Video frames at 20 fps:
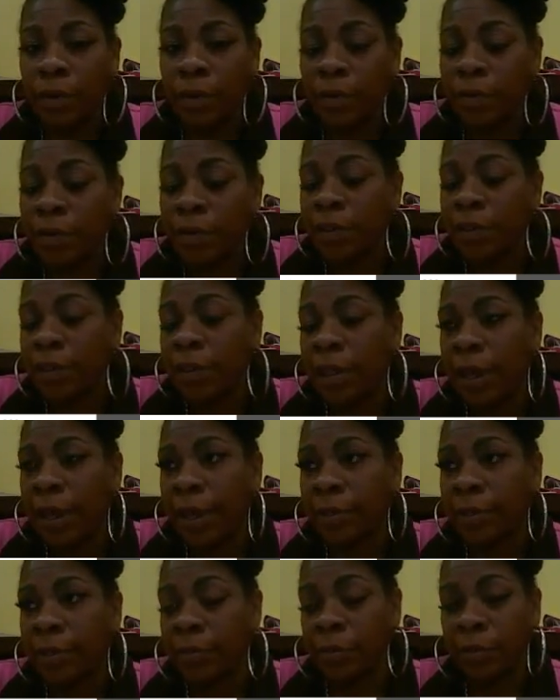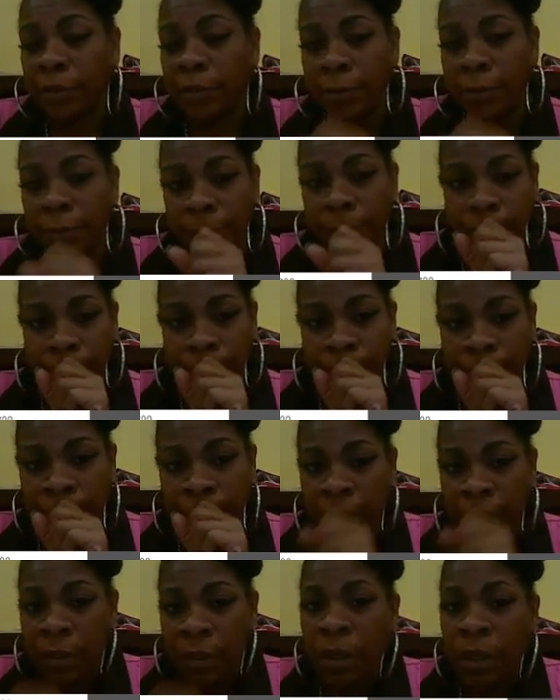This is the last one.
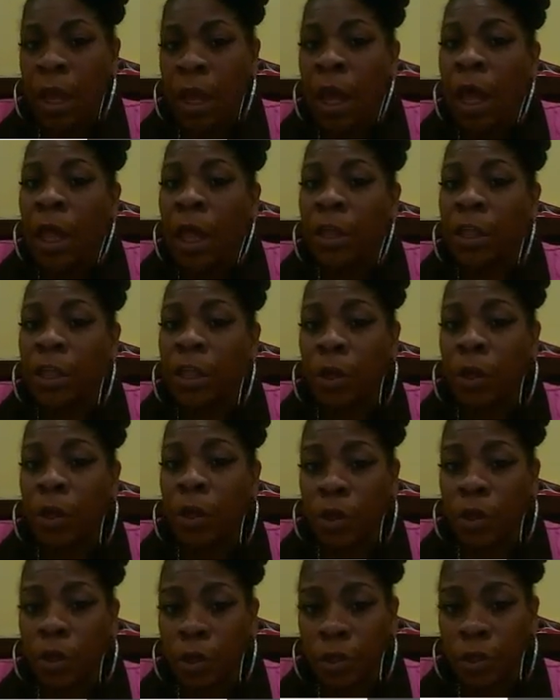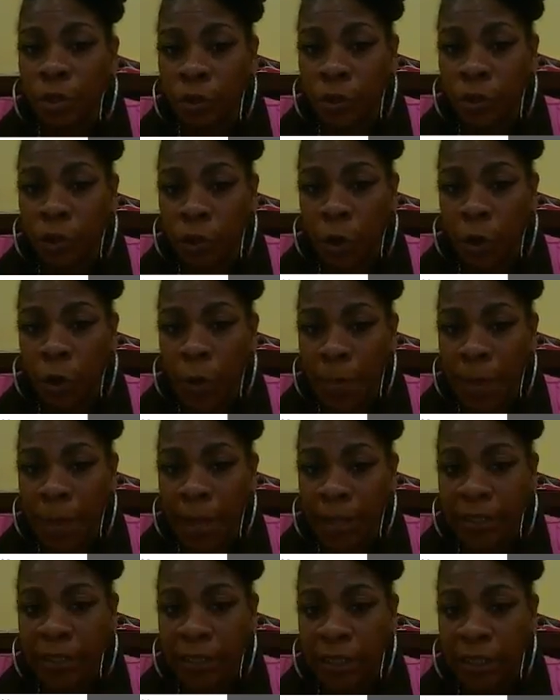The local grocery store
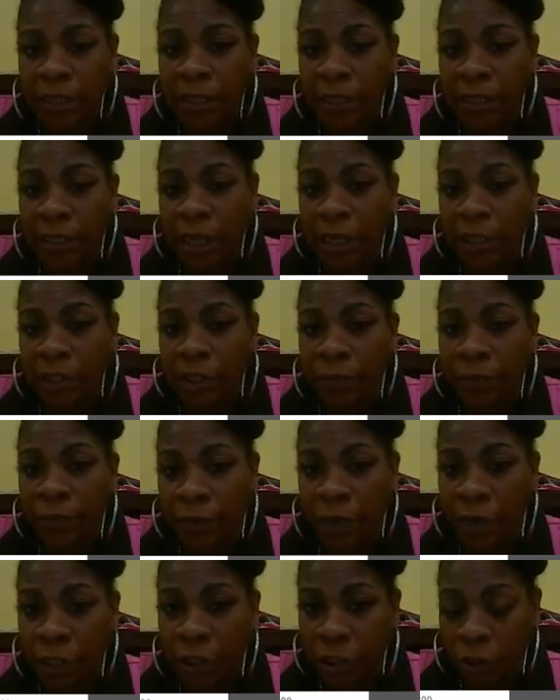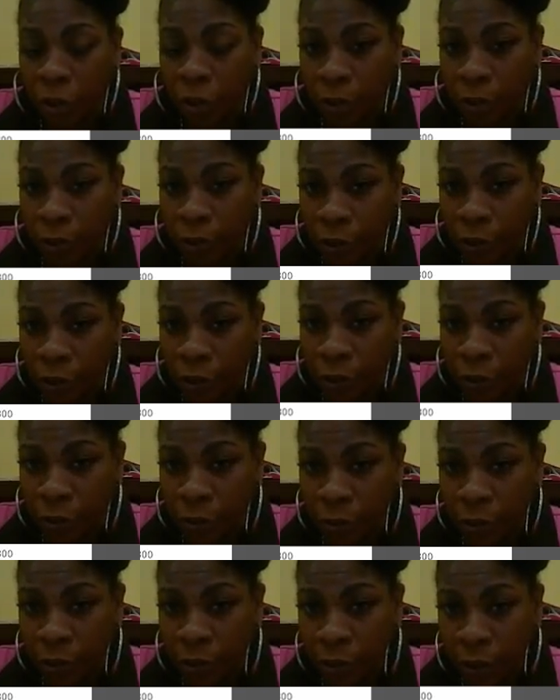makes and sells fresh orange
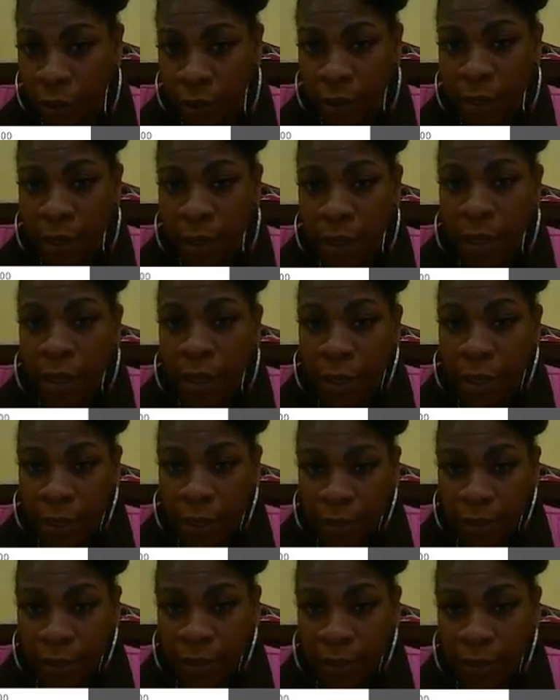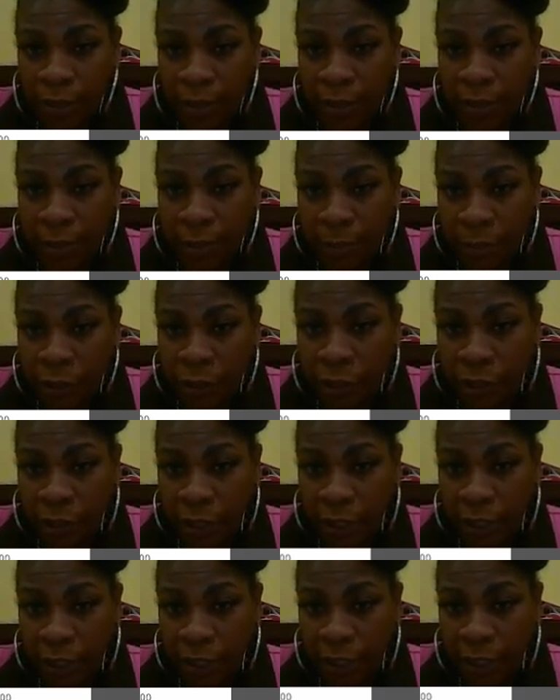juice. The
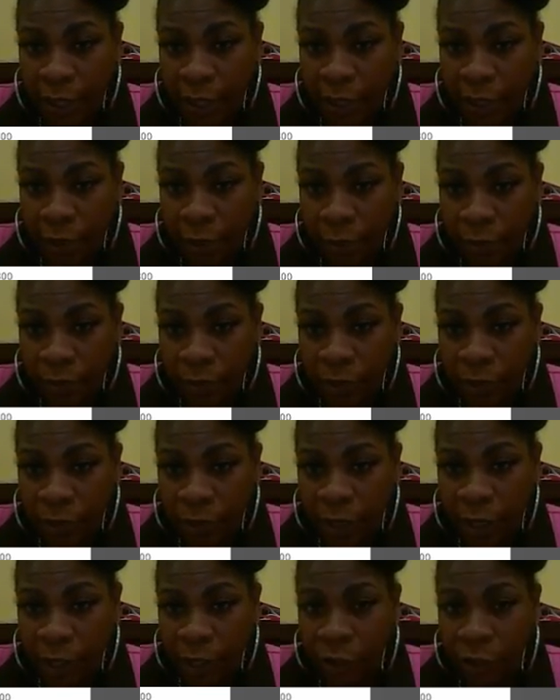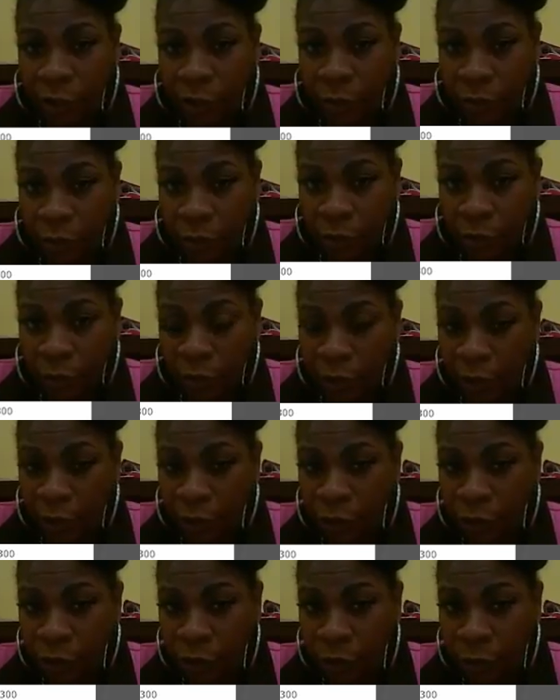machine they use can juice
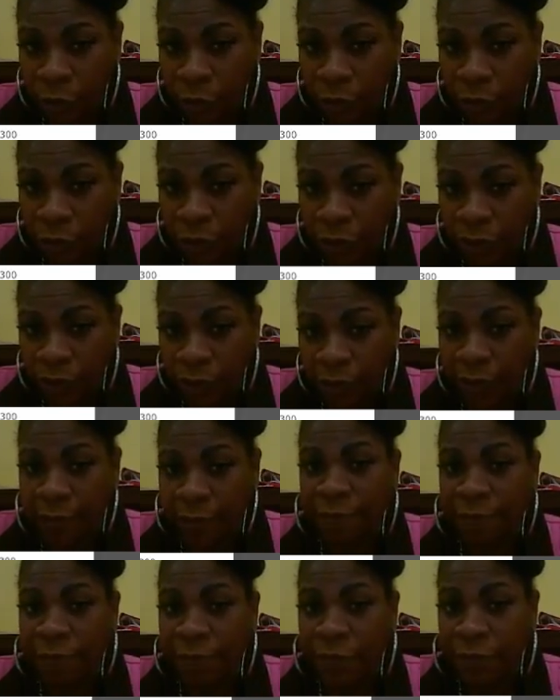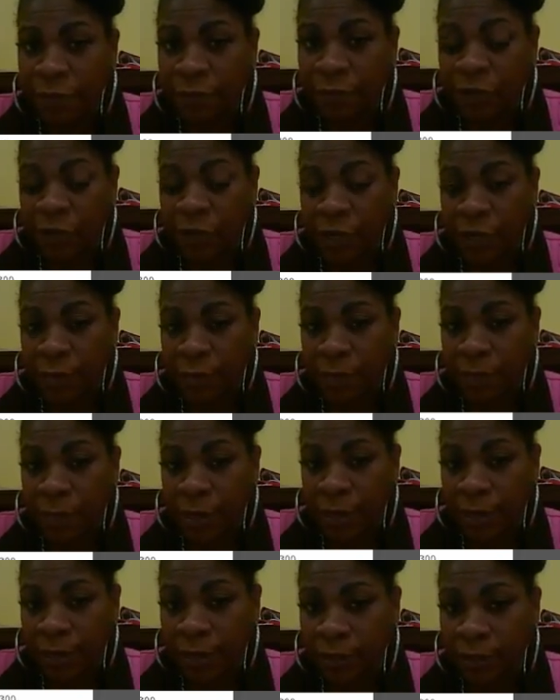300 oranges in 15
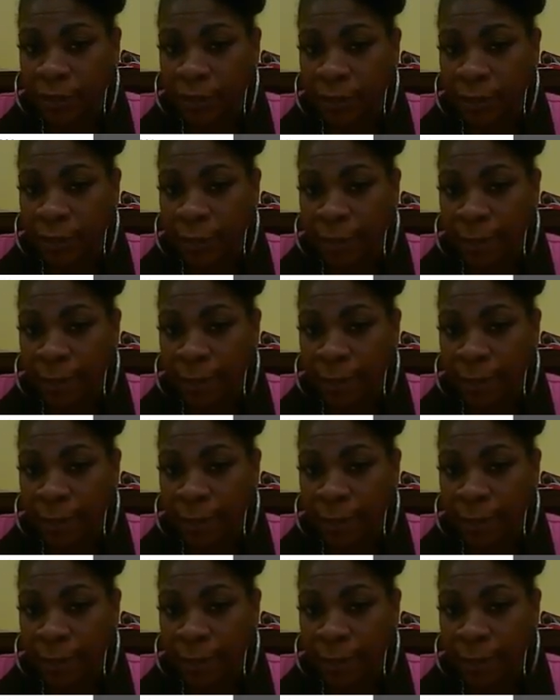minutes.